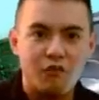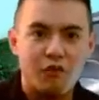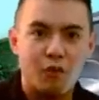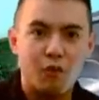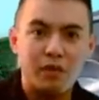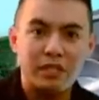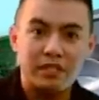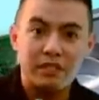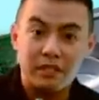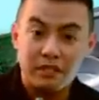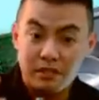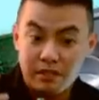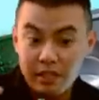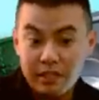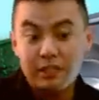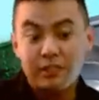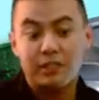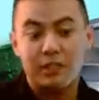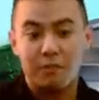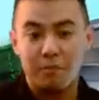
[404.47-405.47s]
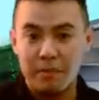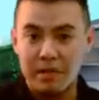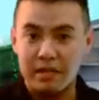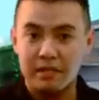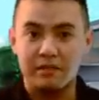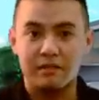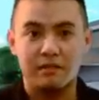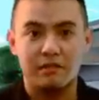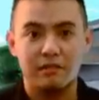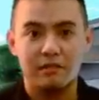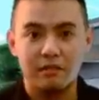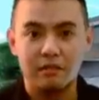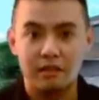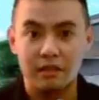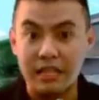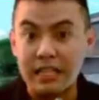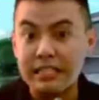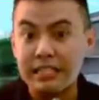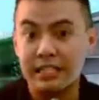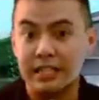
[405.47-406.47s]
for which the system is
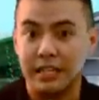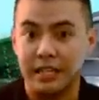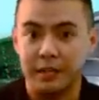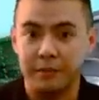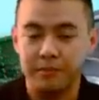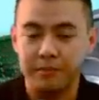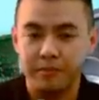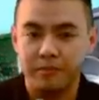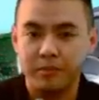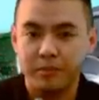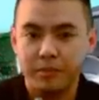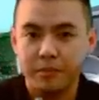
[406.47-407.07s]
listening.